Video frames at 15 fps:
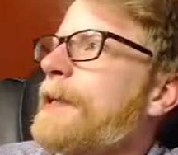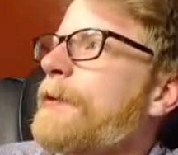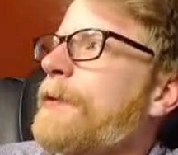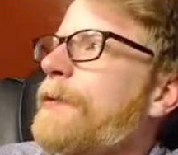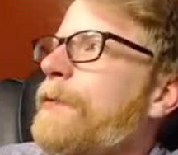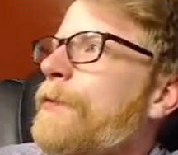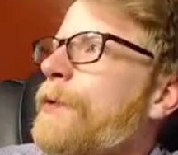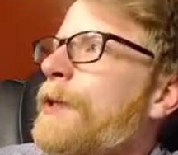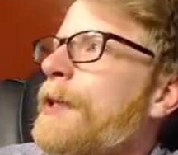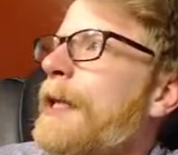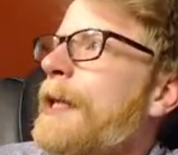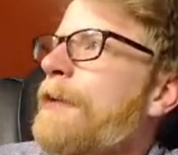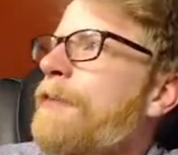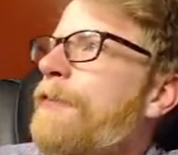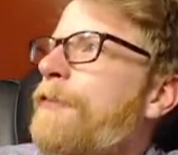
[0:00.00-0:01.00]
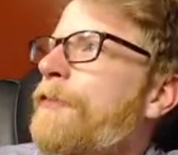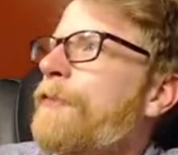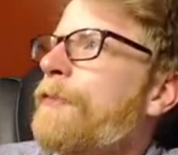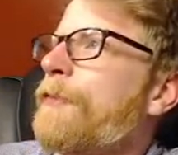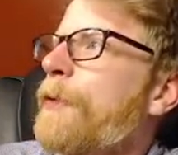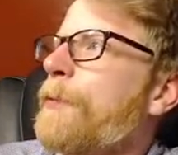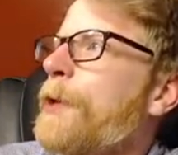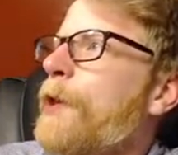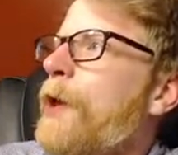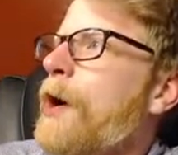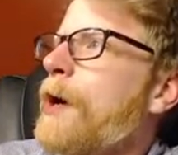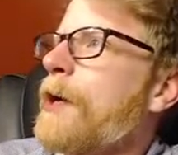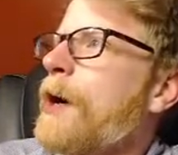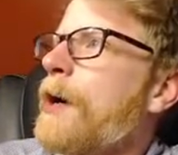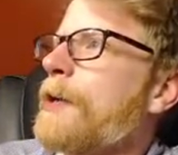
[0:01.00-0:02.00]
relief from a
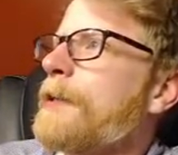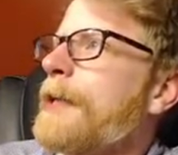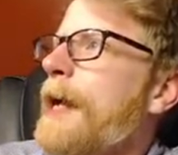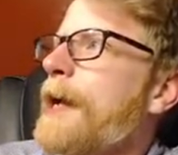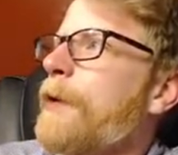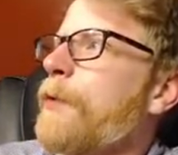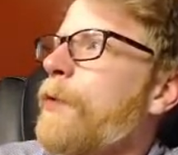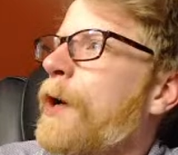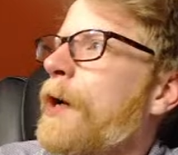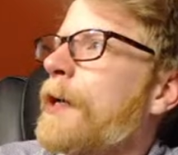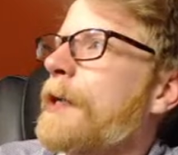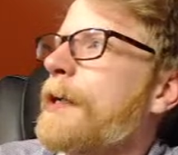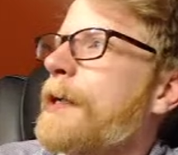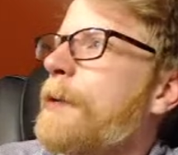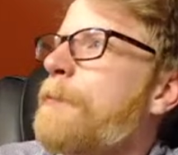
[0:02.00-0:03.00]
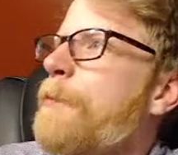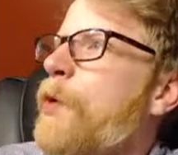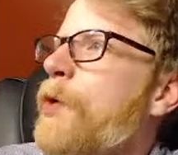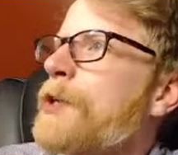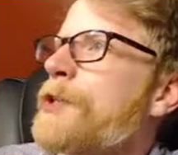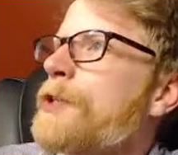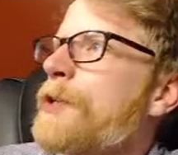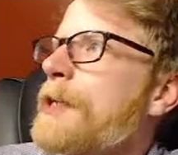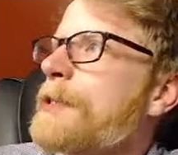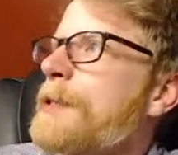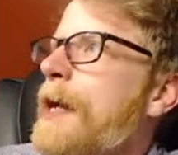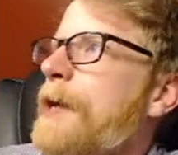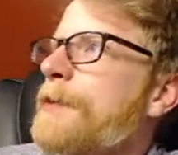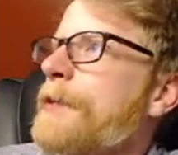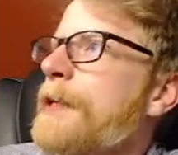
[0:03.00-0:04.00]
long, hard day at work, and I'm more stressed
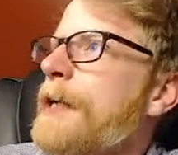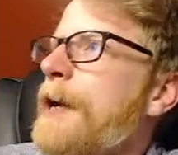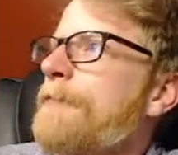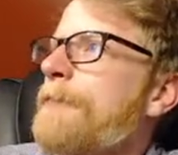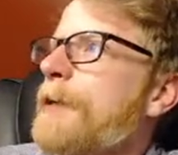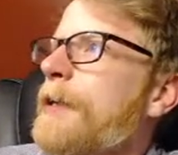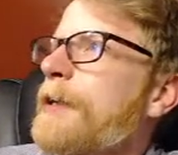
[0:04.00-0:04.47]
out than ever.